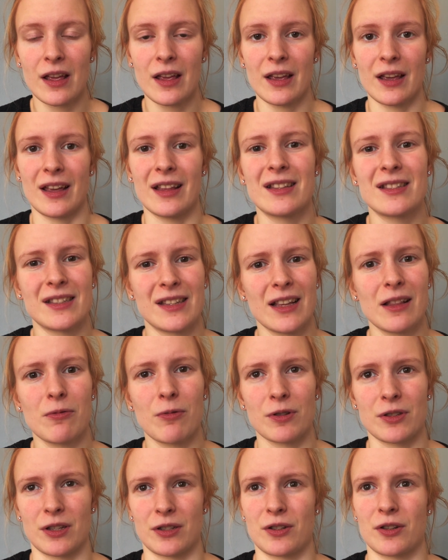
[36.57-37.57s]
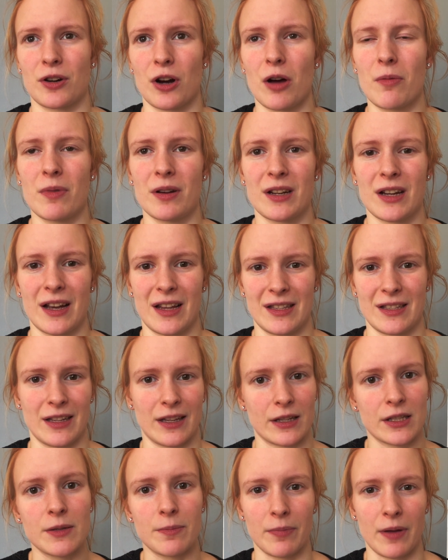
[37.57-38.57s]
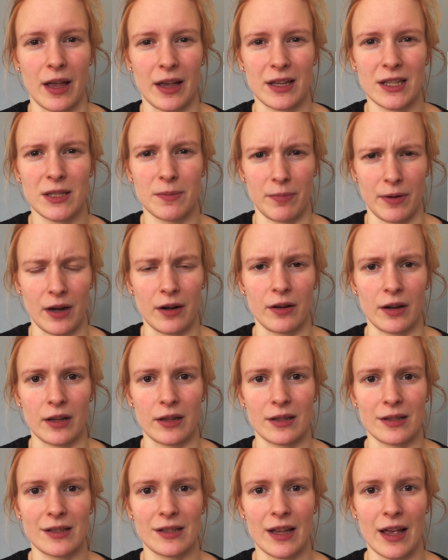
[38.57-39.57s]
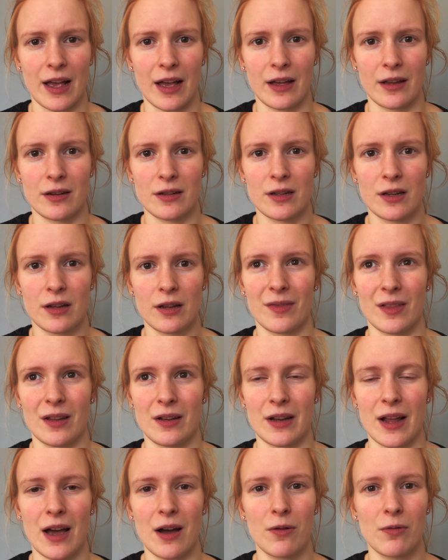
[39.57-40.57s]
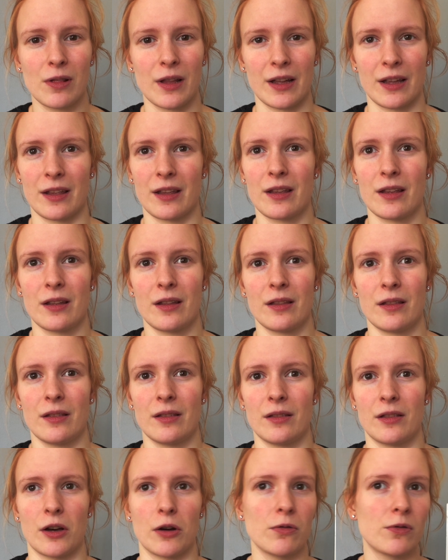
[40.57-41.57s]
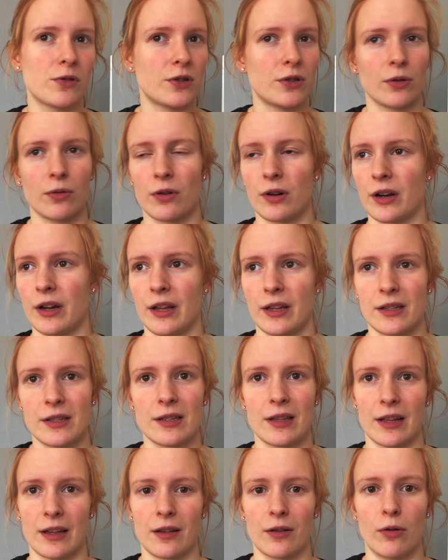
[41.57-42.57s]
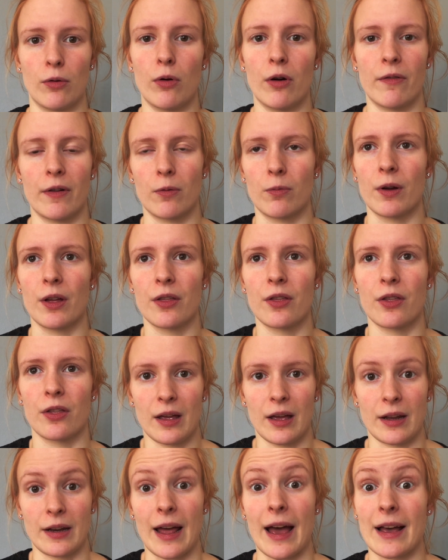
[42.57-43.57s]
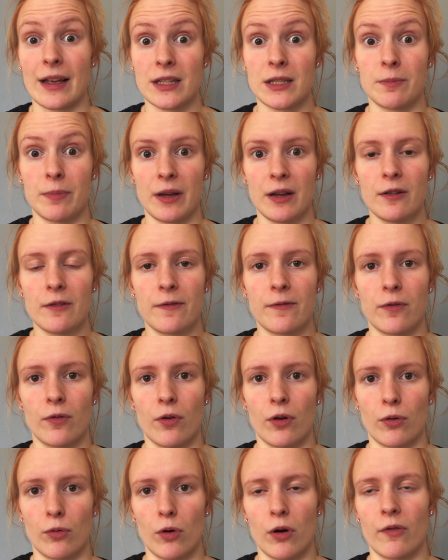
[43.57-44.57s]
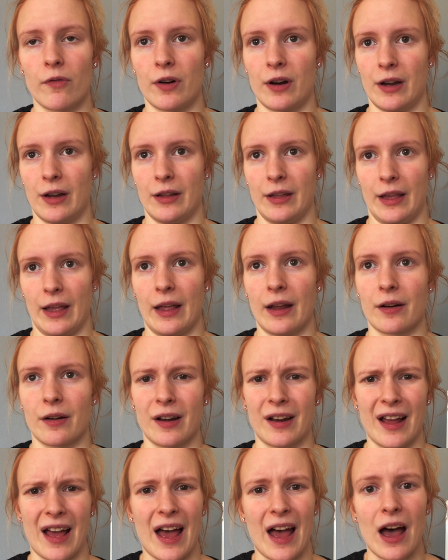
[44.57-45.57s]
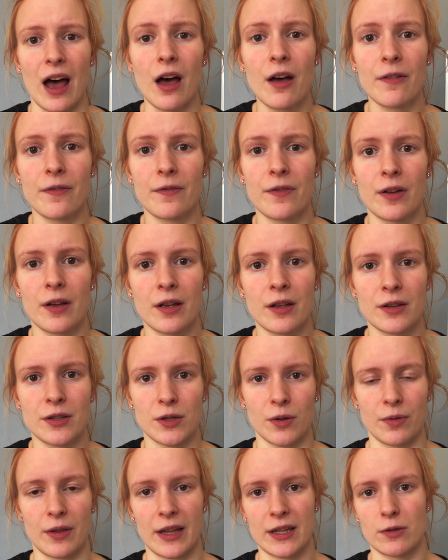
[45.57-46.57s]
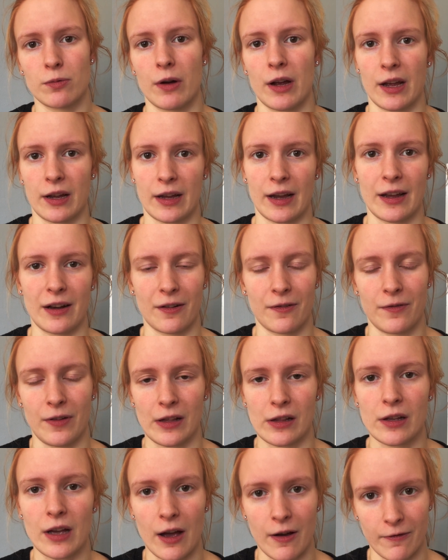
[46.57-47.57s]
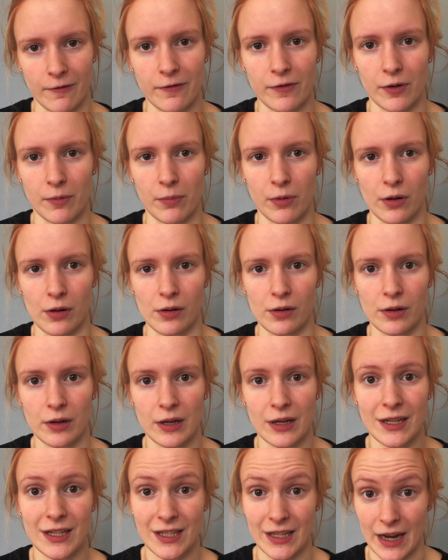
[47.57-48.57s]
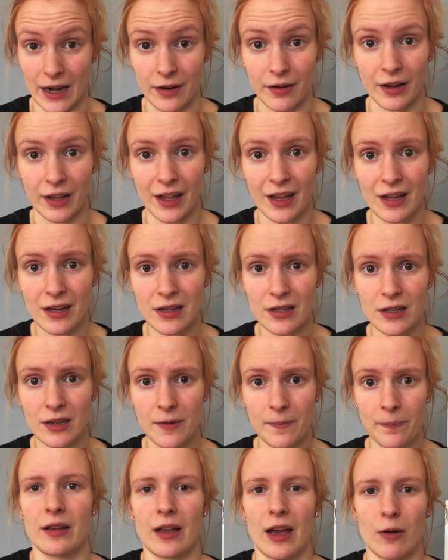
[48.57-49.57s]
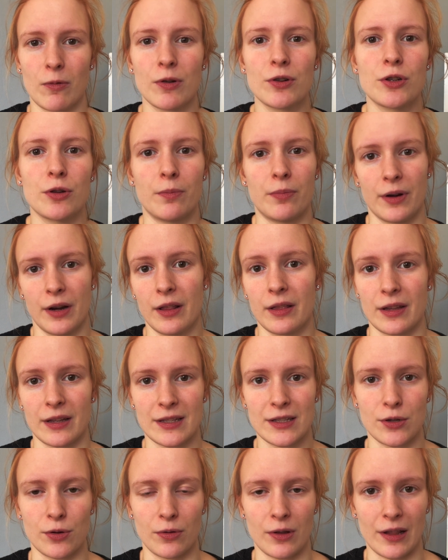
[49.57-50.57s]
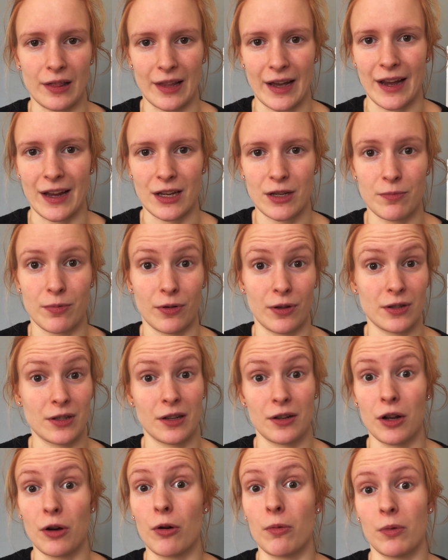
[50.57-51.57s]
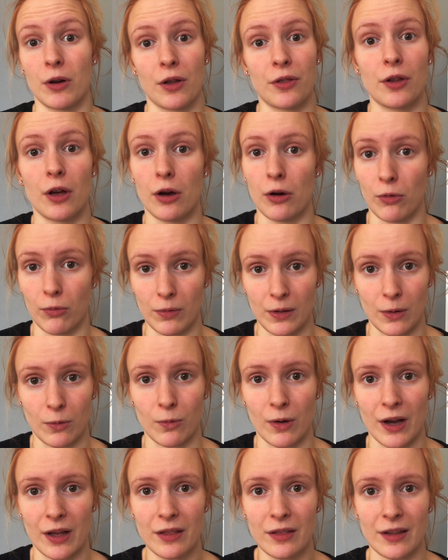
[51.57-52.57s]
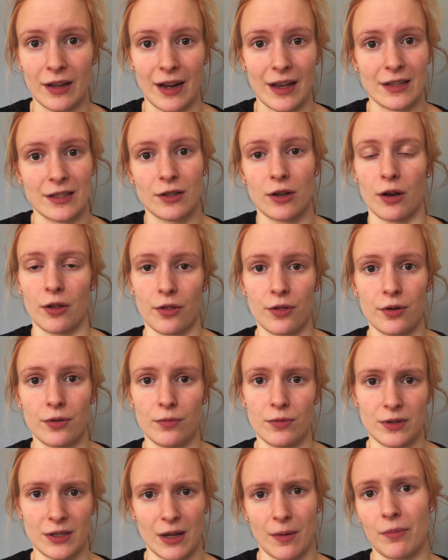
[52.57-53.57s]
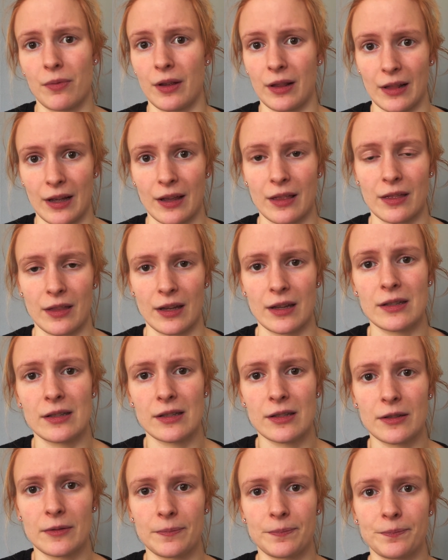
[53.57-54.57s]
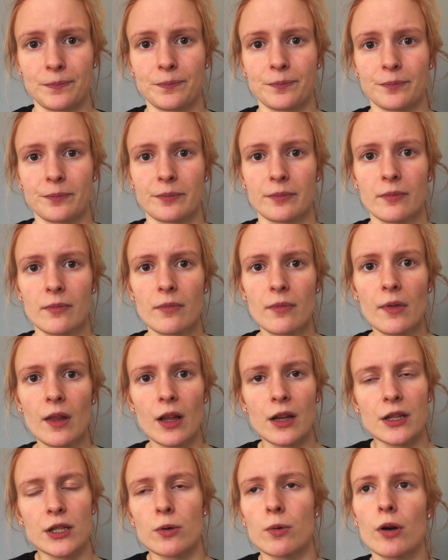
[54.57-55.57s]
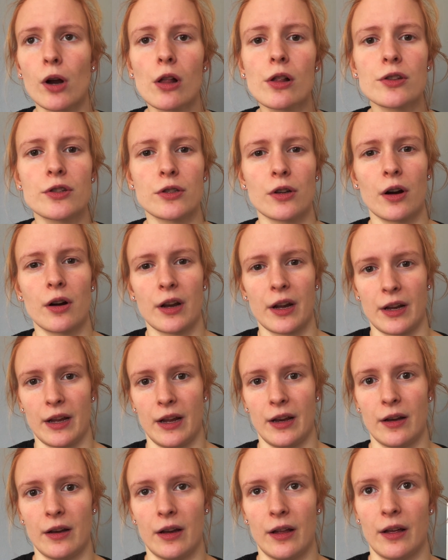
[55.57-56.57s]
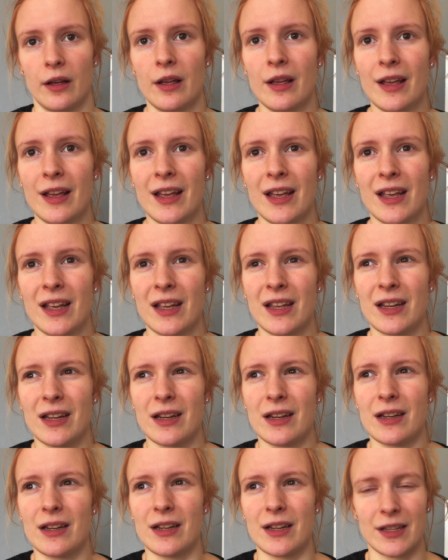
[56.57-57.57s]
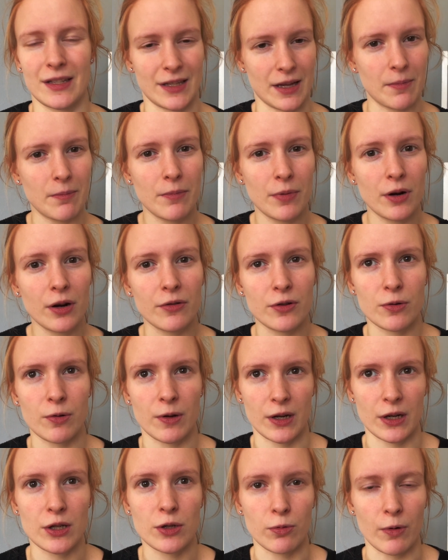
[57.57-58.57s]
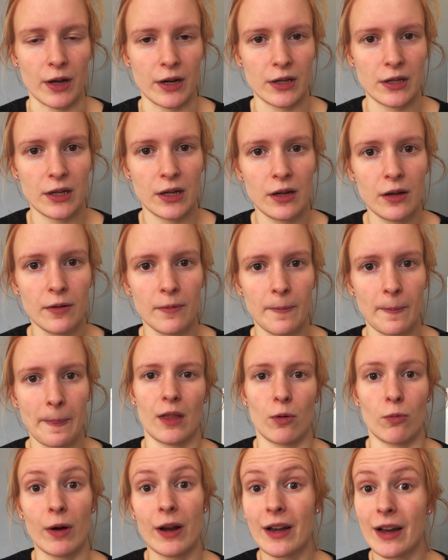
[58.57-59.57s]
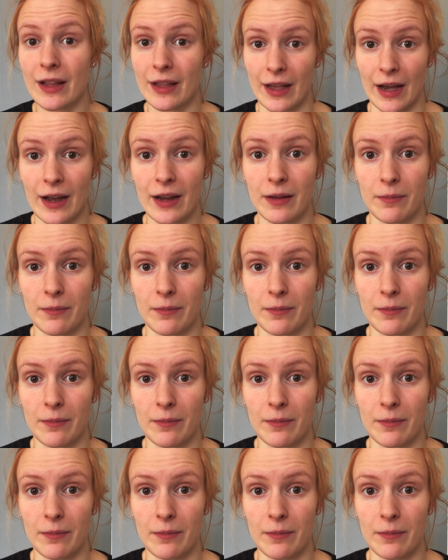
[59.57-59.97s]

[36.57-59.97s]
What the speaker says: it still was a traumatizing experience. And now like the whole story is like over with and has been for over a year and a half, so that's why I kind of feel comfortable sharing it. I want to bring this to the light because I know I'm not the only one that has gone through something like this. So it all started in December of 2020 when a guy